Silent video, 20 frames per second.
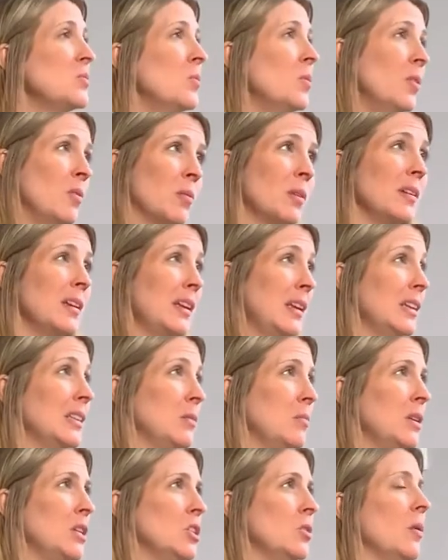what we really need to
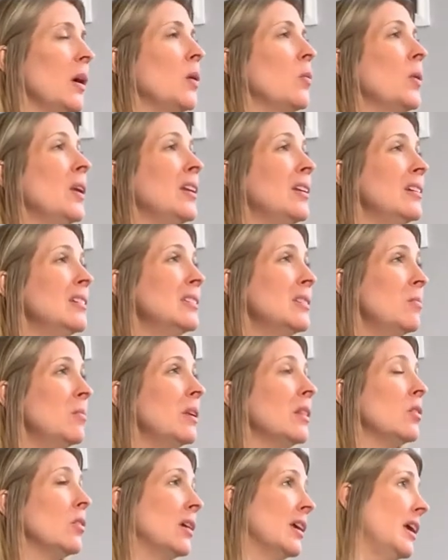be doing. We need to be
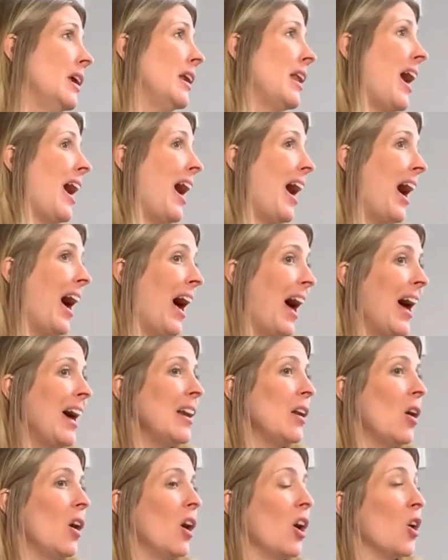looking
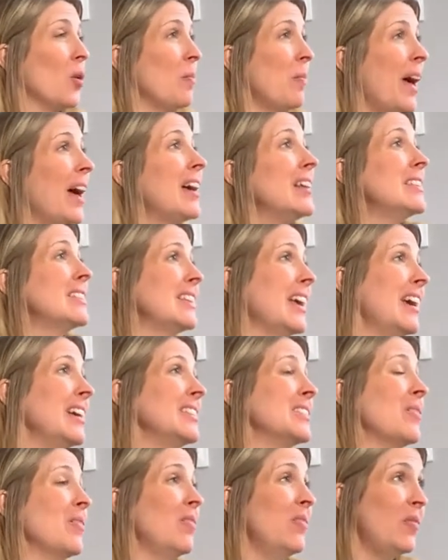at our pets
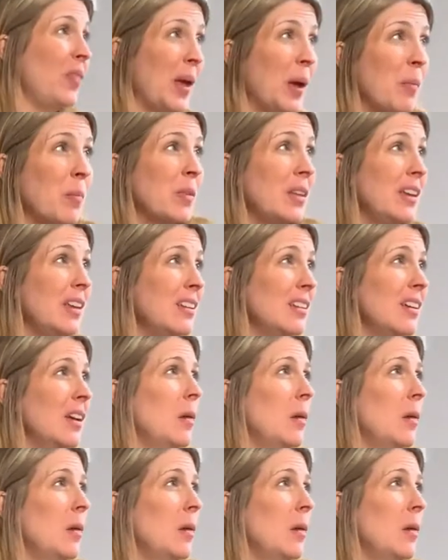as family,